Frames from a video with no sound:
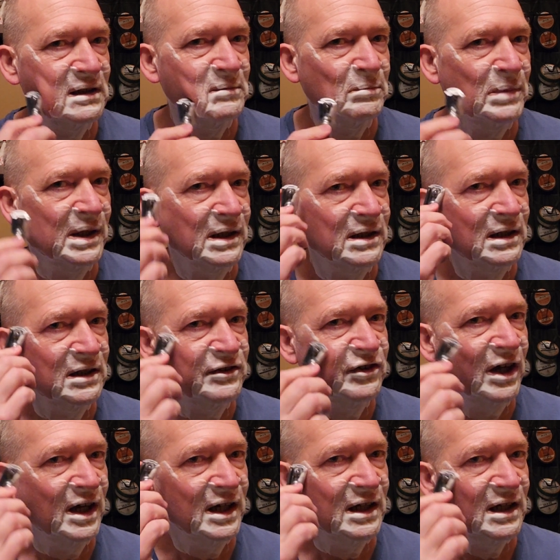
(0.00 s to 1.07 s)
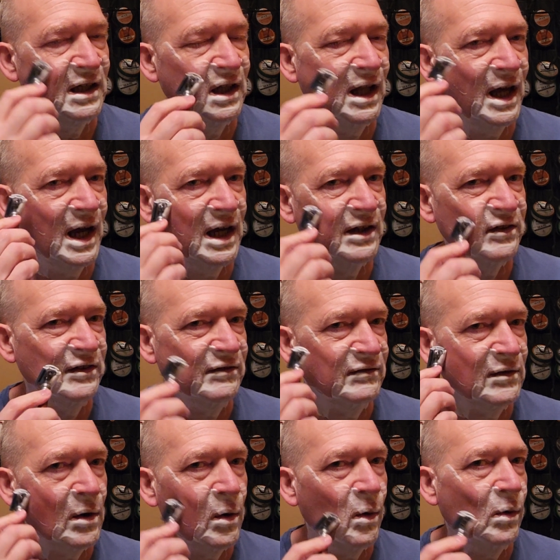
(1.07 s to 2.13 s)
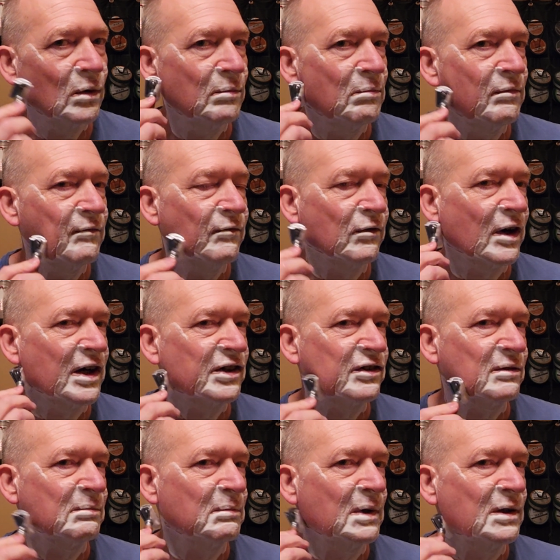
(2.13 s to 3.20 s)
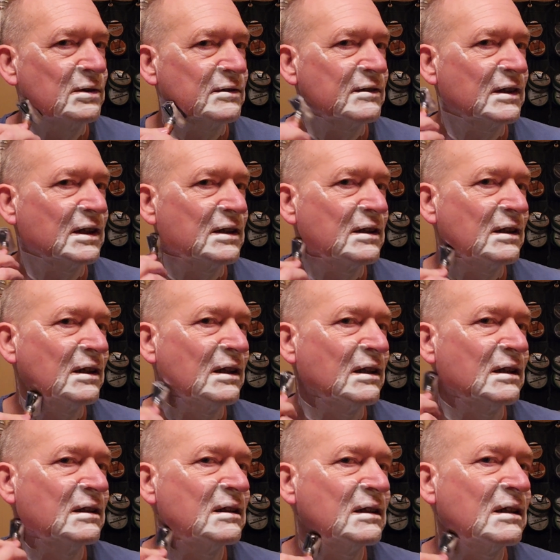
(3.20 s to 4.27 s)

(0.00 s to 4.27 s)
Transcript: big giant glass of cold fresh milk out of the